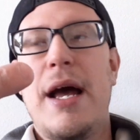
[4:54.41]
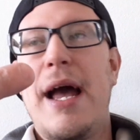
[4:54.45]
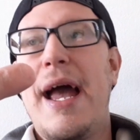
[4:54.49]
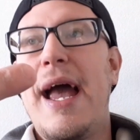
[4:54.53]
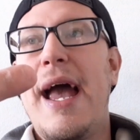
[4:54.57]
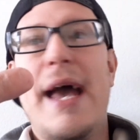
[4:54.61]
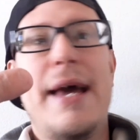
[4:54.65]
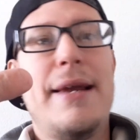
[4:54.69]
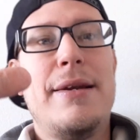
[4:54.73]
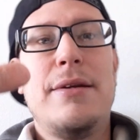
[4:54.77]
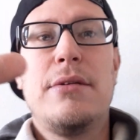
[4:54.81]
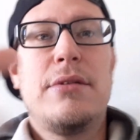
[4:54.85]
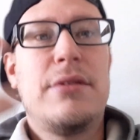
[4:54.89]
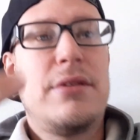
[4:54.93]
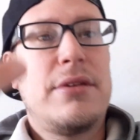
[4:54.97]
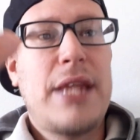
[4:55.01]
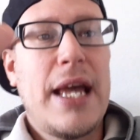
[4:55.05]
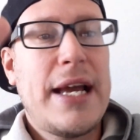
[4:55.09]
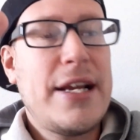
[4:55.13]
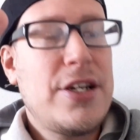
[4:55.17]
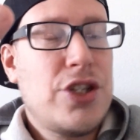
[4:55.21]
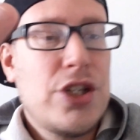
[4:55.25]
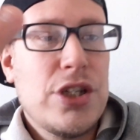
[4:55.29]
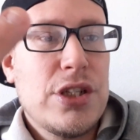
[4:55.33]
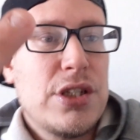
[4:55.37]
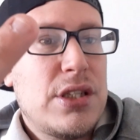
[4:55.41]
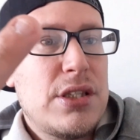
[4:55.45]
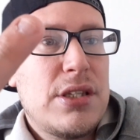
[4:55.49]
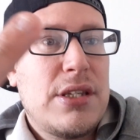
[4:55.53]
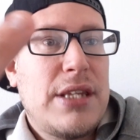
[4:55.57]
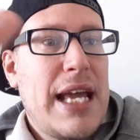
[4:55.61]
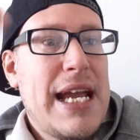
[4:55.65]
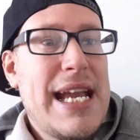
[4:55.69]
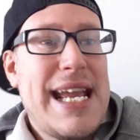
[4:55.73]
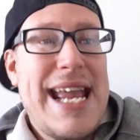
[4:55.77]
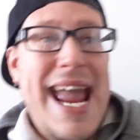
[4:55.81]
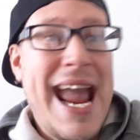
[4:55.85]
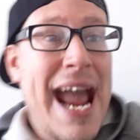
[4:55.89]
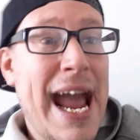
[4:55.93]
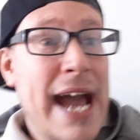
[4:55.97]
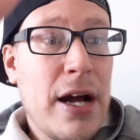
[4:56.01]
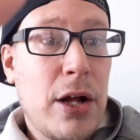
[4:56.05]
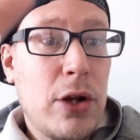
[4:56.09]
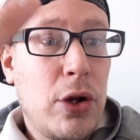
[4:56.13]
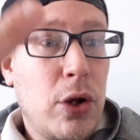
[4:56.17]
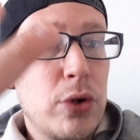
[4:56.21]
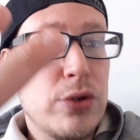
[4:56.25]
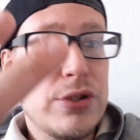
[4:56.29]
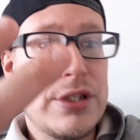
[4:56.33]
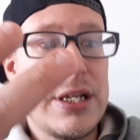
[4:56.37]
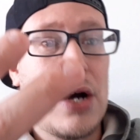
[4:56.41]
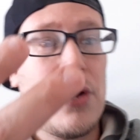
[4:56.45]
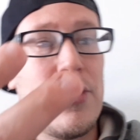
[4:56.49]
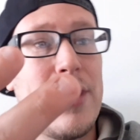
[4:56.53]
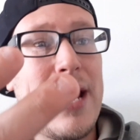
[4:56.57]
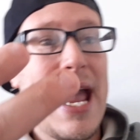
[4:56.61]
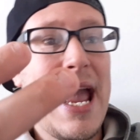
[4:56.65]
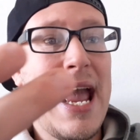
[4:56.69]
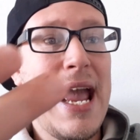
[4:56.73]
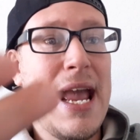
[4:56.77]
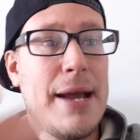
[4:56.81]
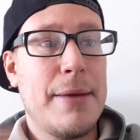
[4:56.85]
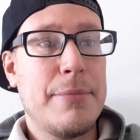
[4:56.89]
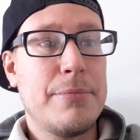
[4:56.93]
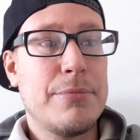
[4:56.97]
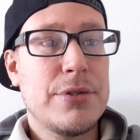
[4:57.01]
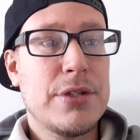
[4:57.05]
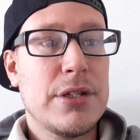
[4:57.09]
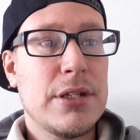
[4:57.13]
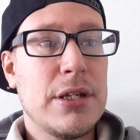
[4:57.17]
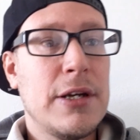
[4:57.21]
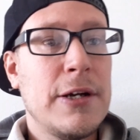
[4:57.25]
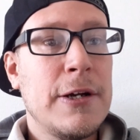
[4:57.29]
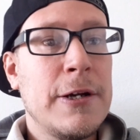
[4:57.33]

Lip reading: And they can't close out games.